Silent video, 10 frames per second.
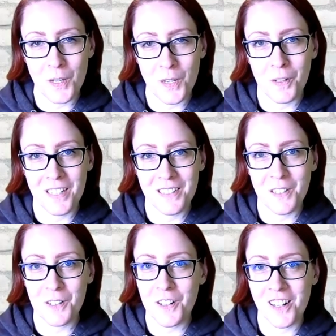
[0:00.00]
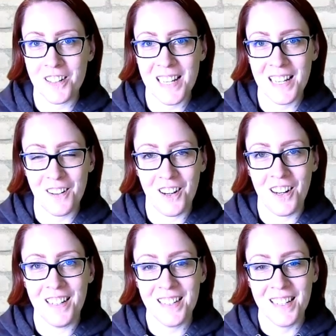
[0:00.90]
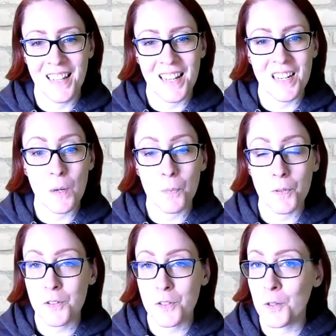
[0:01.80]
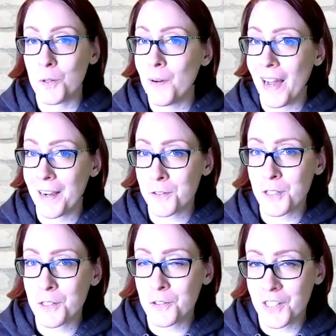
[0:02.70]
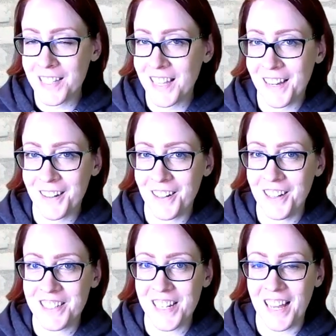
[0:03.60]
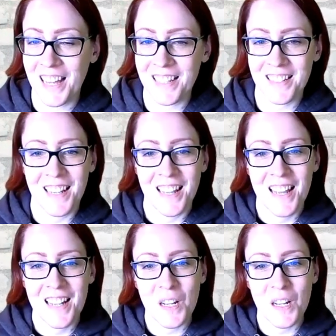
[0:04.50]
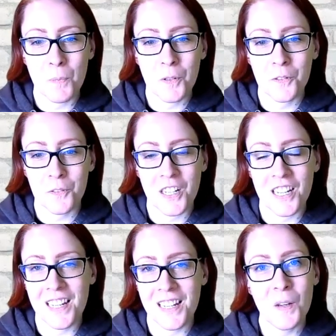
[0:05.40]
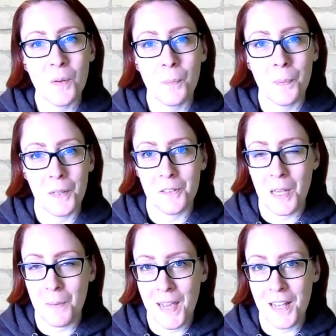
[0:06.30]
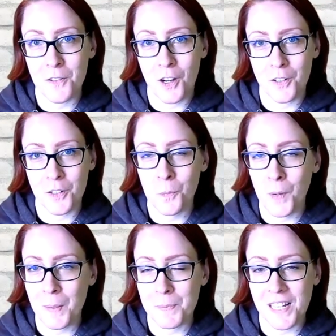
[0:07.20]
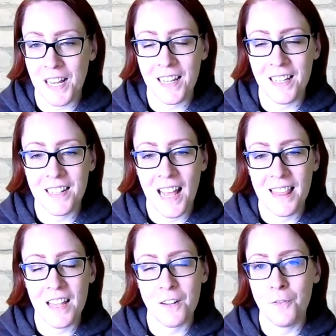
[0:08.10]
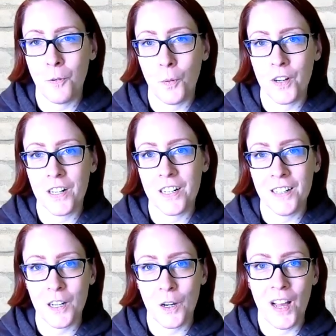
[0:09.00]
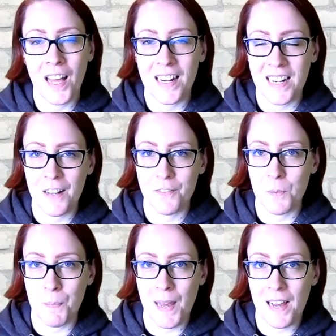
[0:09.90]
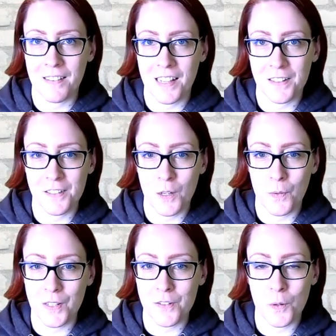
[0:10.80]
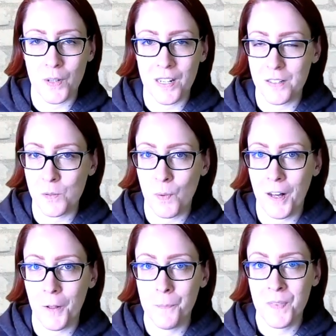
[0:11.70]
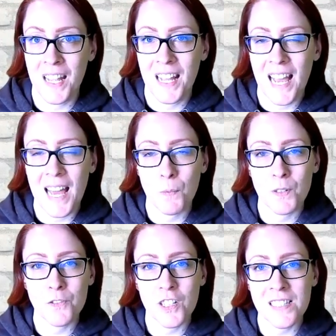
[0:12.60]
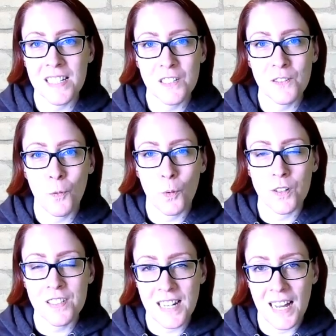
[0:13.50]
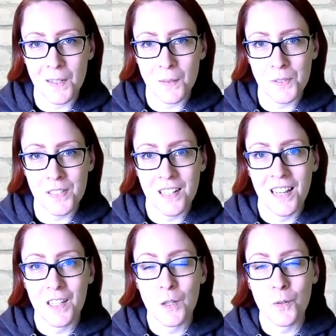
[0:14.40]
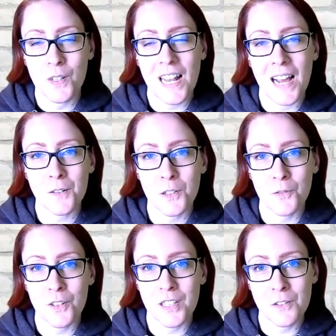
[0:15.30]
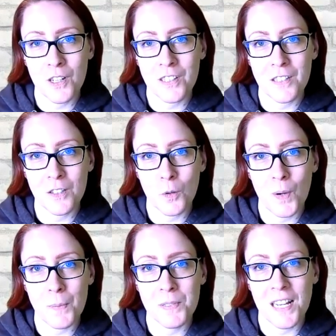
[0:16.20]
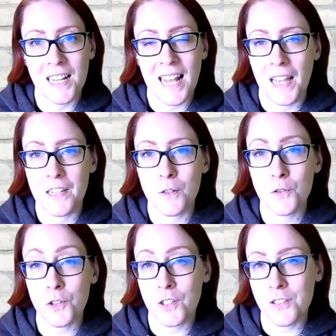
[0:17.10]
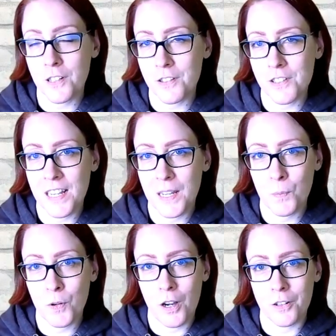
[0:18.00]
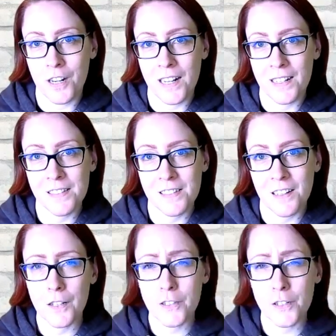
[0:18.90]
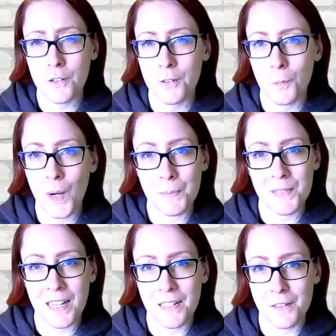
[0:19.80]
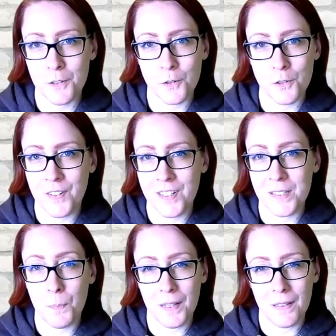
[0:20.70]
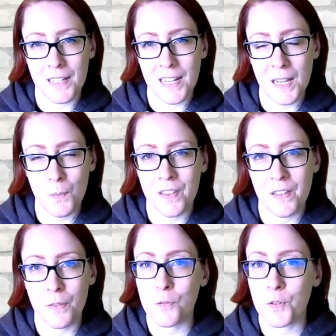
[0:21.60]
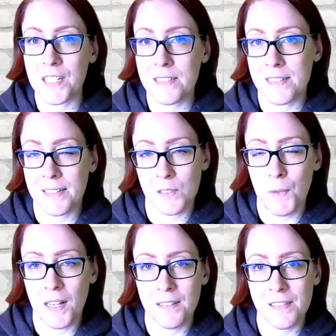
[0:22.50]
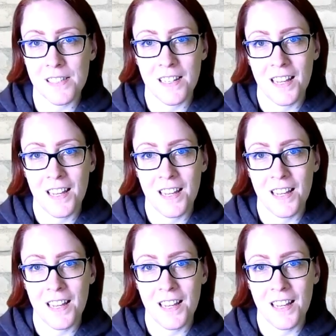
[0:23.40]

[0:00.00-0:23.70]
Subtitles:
you want to do your content on. Number two, actually create that content. Number three, build that page on your website. And then four, go ahead and have some backlinks going to it as well. And with just these 4 steps, you can actually really strengthen your website, and you should start seeing progress on your website search visibility within 3 to 6 months.